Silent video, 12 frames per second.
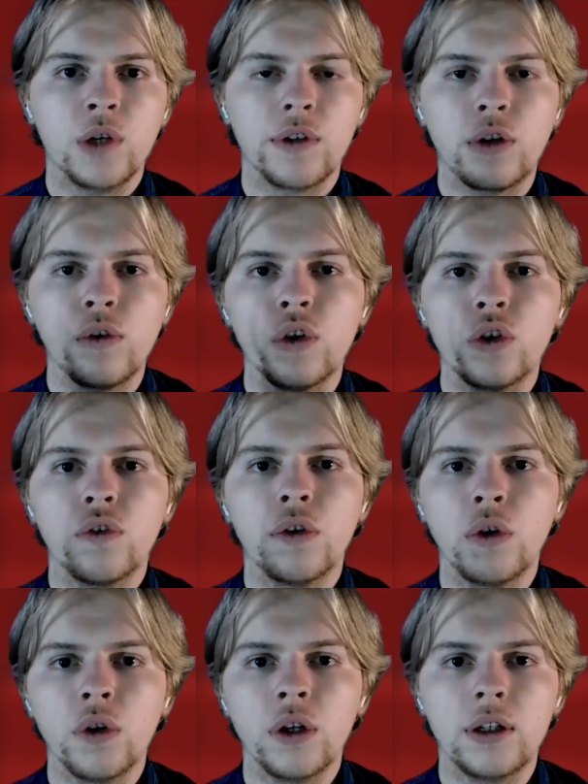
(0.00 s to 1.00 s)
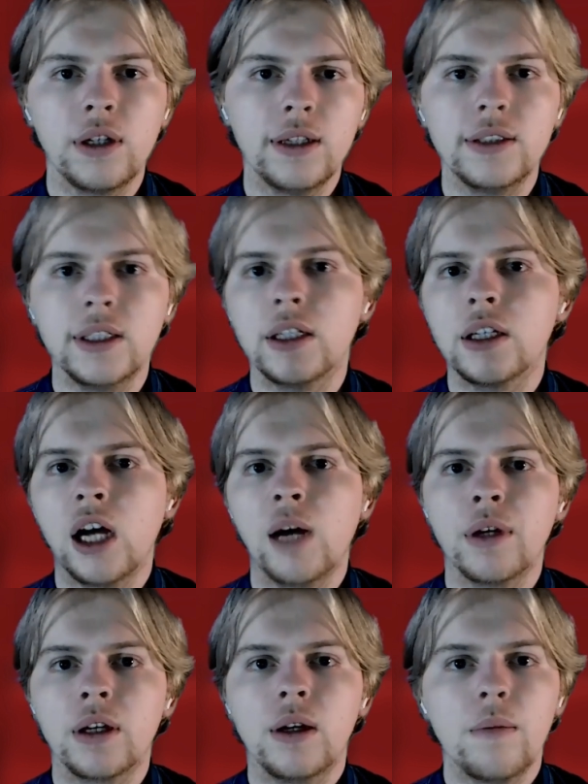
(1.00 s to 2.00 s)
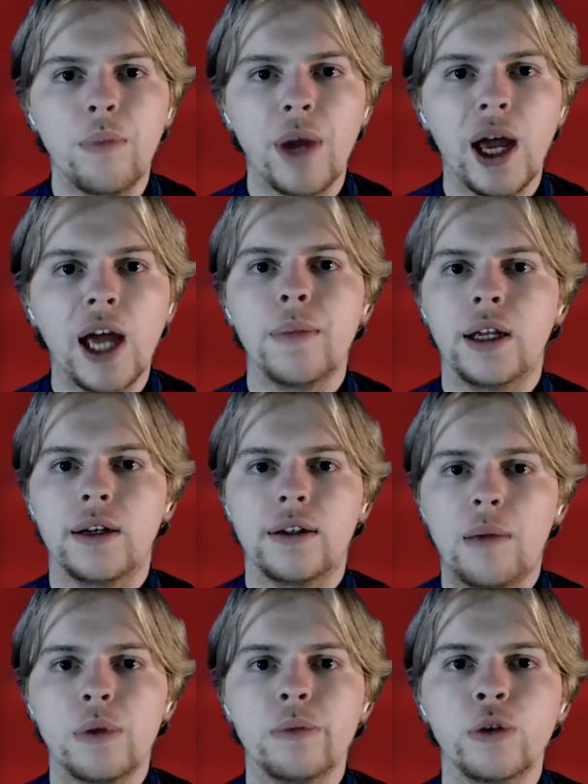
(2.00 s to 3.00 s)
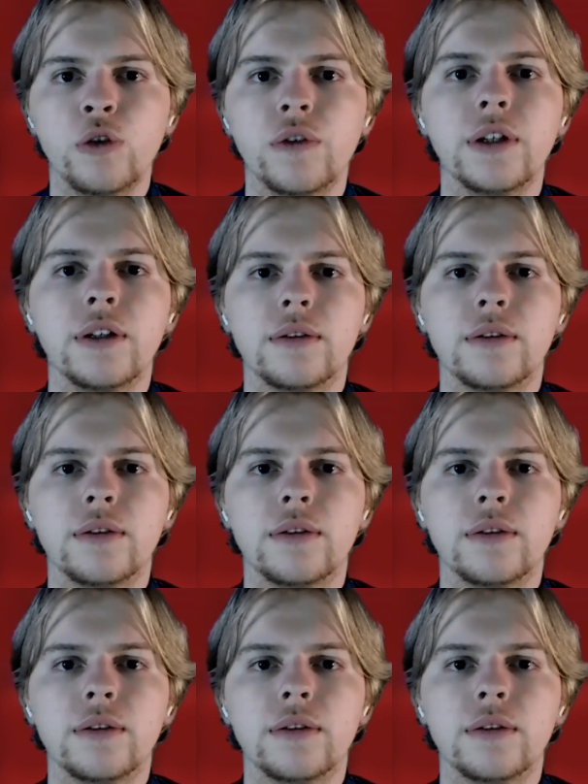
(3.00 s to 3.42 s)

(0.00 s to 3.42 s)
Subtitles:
of a Christopher Nolan DC comic Batman type of movie.